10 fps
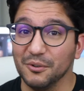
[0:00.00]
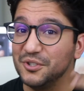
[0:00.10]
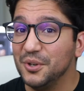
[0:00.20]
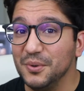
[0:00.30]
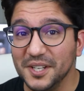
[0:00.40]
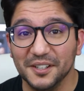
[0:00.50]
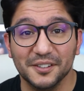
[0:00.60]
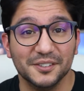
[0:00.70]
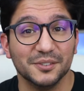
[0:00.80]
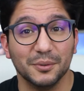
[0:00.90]
or 2
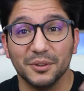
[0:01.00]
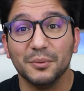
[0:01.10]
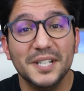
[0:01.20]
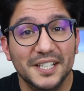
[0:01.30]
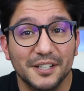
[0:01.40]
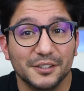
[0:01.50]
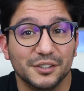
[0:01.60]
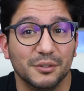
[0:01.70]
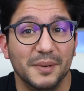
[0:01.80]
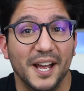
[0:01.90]
years or 3
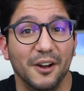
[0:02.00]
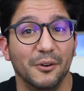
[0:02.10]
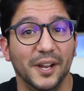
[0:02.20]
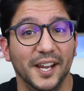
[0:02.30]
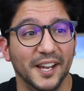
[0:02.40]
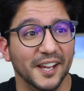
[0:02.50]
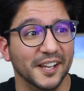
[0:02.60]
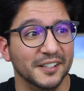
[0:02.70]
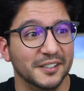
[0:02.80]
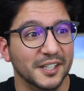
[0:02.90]
years from now
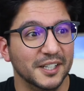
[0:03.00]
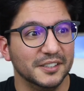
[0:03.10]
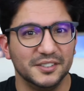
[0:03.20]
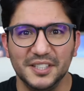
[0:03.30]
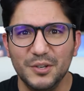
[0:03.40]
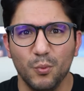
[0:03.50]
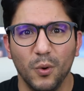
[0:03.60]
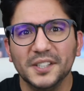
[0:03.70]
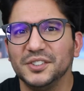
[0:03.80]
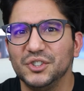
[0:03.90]
and see
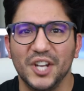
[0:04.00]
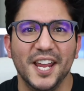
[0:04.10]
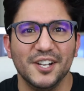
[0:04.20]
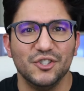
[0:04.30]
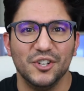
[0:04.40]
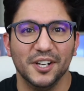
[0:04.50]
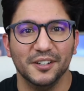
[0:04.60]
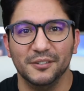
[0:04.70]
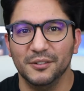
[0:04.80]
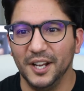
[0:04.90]
what's changed
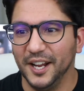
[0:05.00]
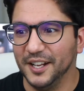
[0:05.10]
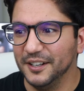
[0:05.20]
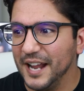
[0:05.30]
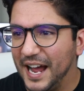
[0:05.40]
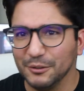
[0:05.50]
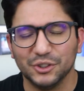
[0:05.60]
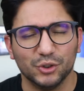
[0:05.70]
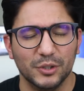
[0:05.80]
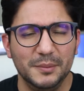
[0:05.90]
and how
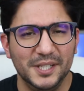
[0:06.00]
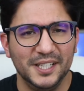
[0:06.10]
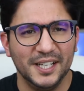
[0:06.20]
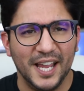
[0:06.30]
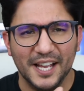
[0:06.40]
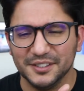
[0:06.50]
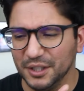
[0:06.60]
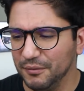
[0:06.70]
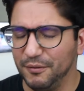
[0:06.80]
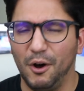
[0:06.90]
streaming has
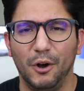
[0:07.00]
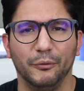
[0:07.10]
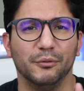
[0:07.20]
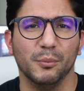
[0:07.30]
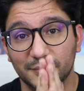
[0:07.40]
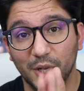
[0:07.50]
evolved.